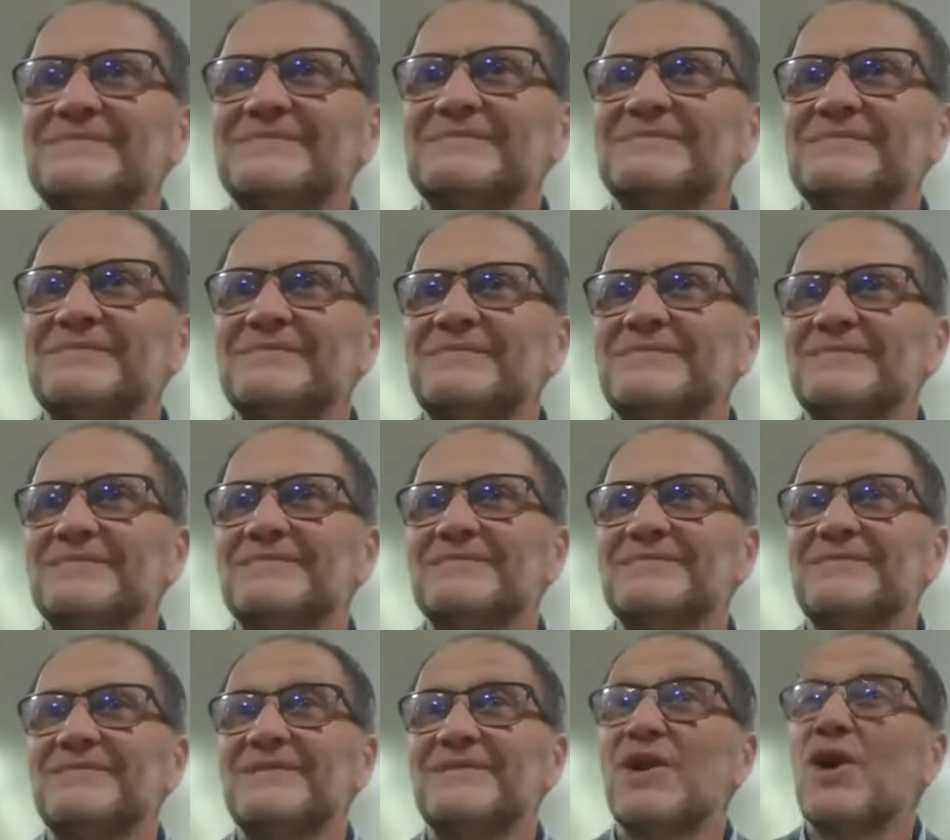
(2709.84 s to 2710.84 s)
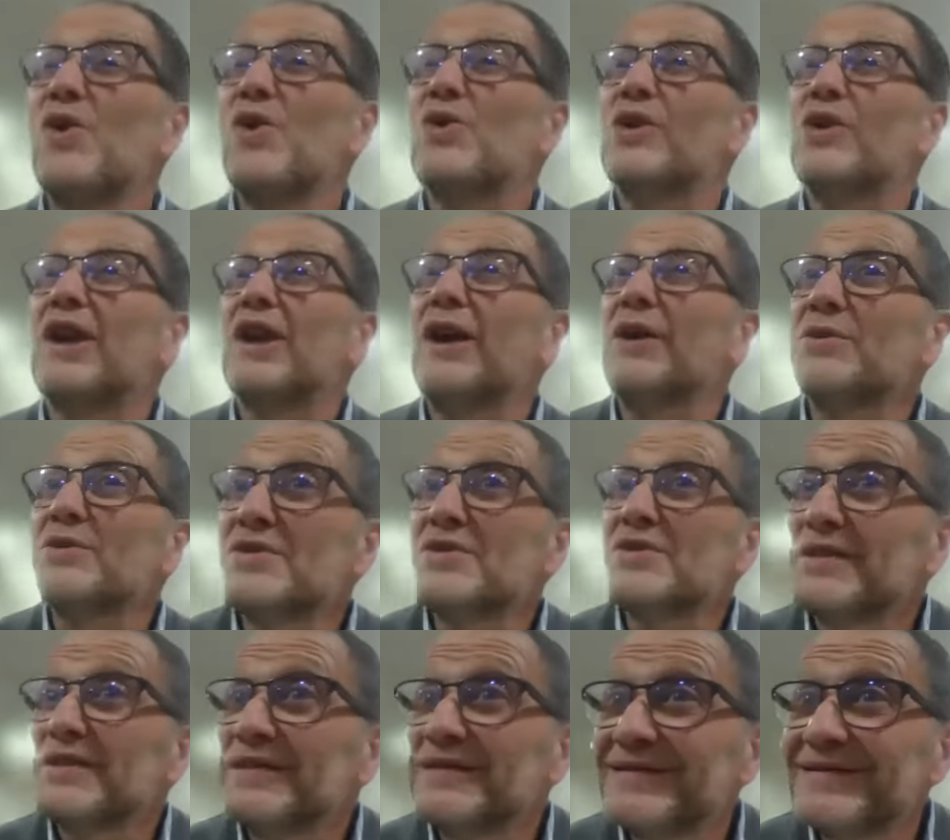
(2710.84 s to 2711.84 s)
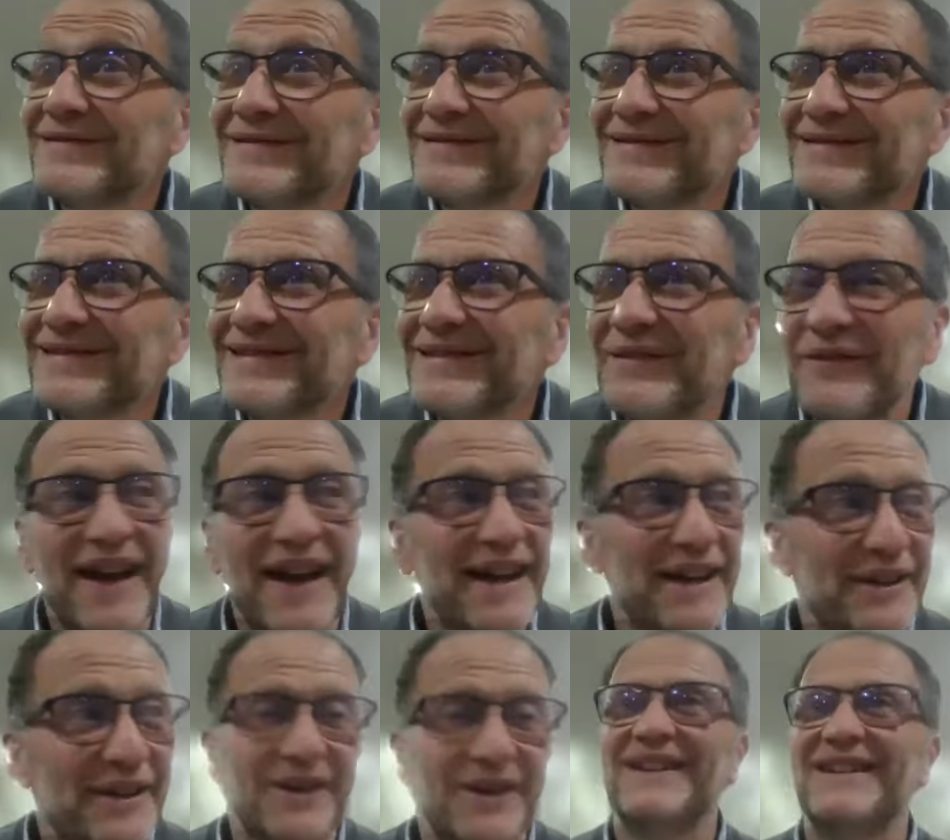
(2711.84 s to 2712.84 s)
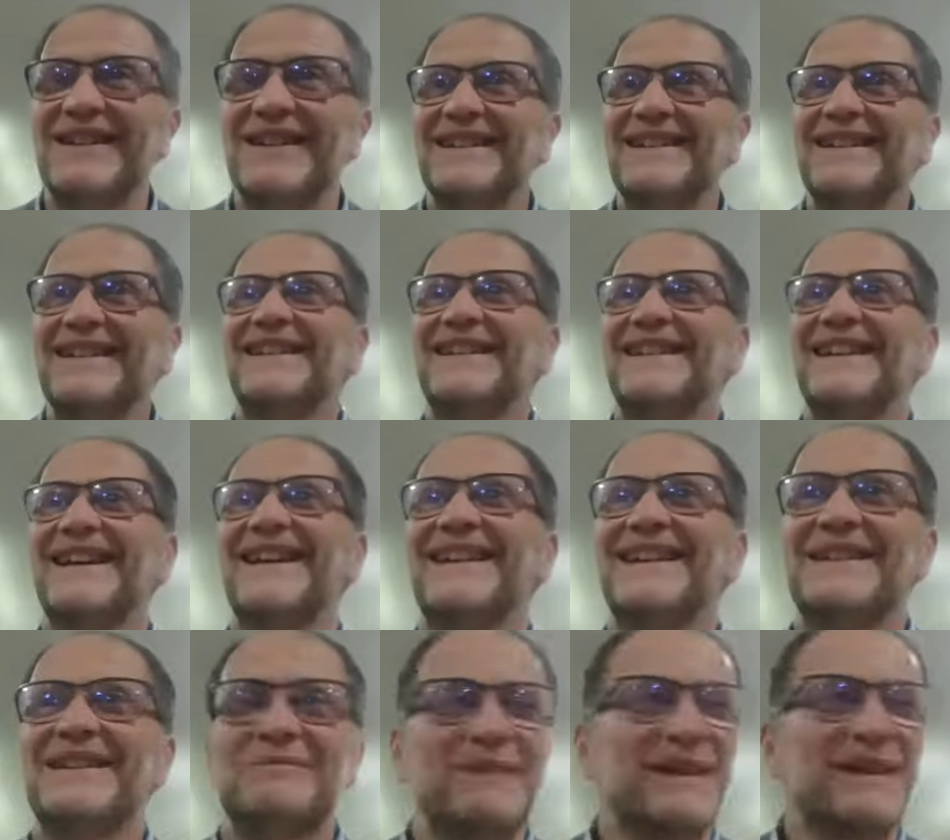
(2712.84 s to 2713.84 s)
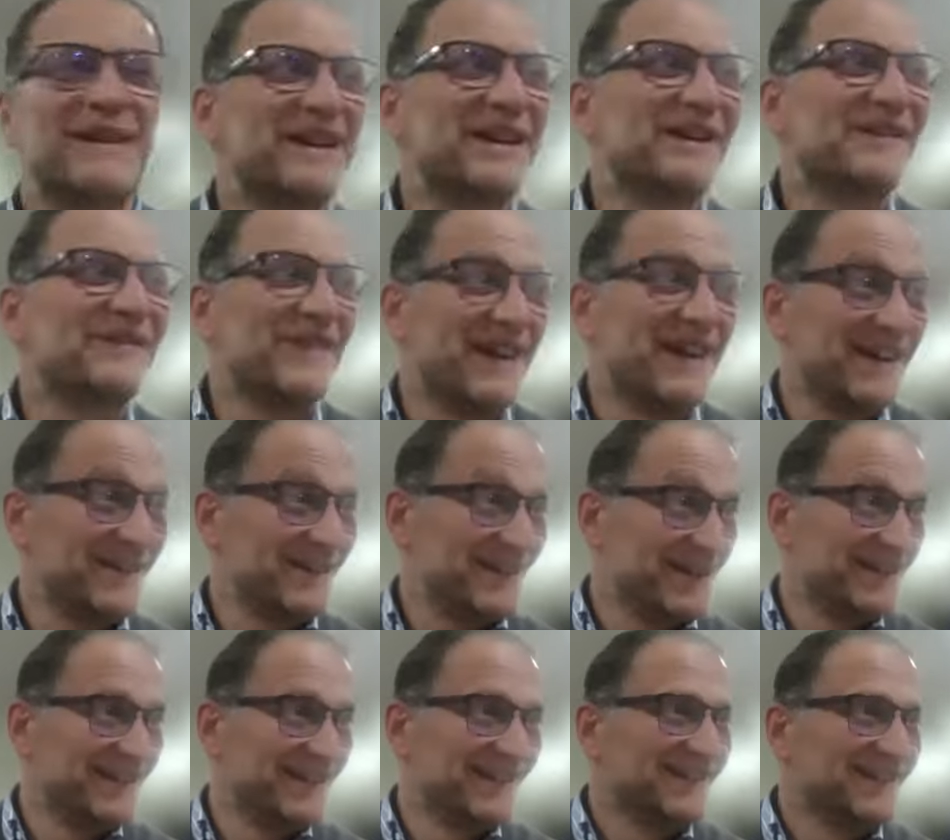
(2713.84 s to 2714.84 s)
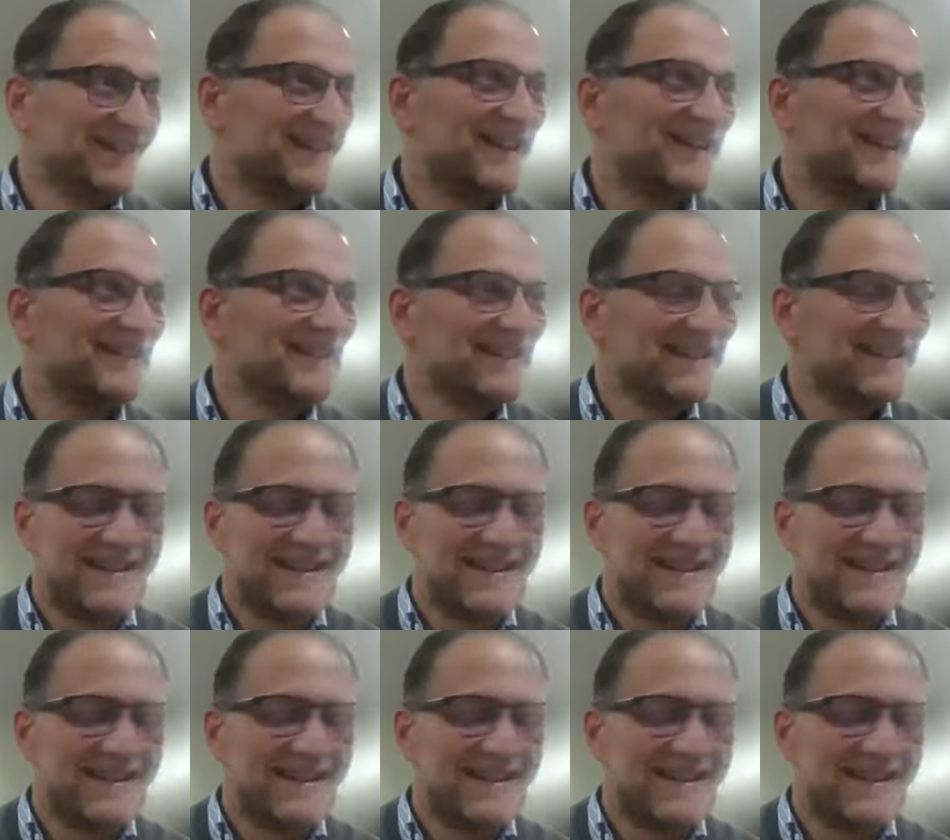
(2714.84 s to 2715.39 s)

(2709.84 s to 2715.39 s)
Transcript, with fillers: Oh, close. era, Yeah, beginning of era. Yeah.